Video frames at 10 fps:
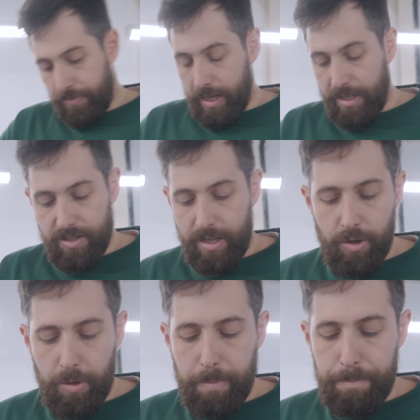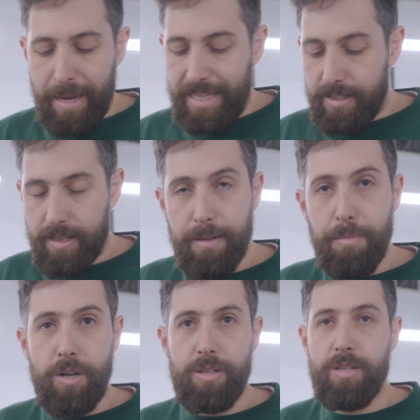I just think it bent in the
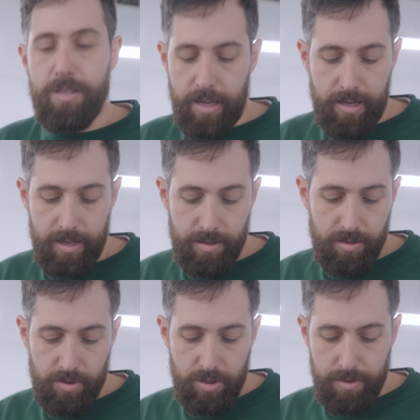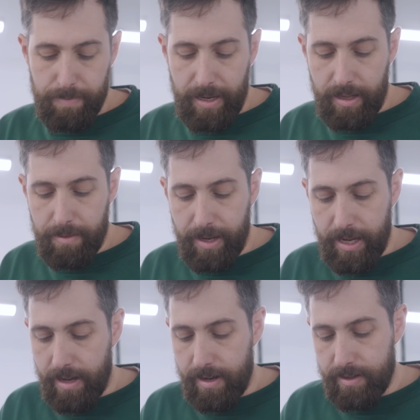box slightly, so it's just bending the
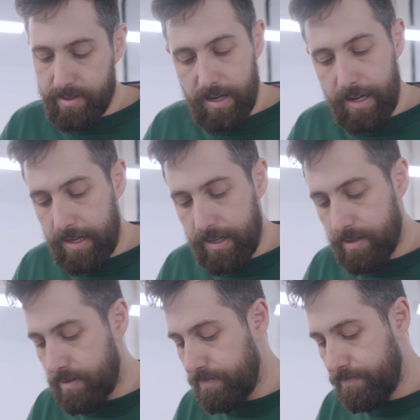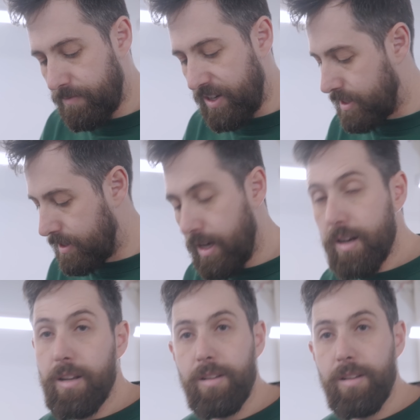mech hanger out slightly has fixed that.